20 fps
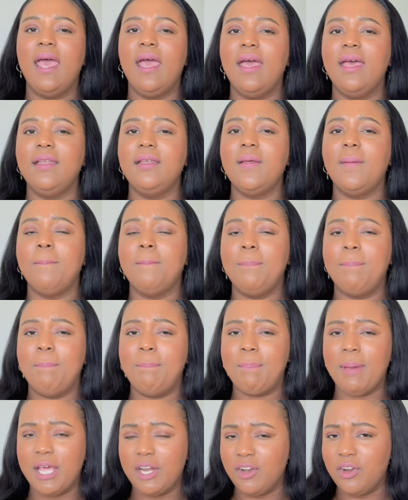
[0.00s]
And
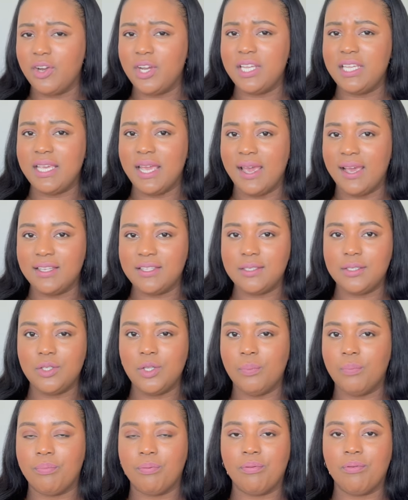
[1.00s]
better yet,
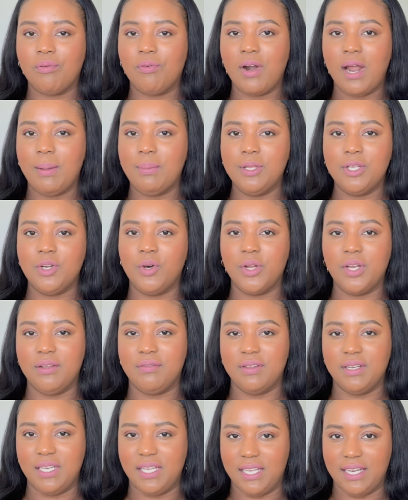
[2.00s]
you probably don't
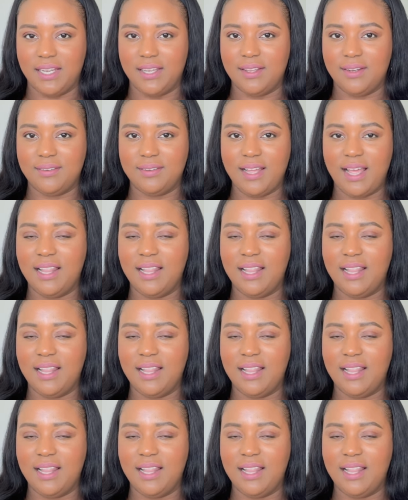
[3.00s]
even need it.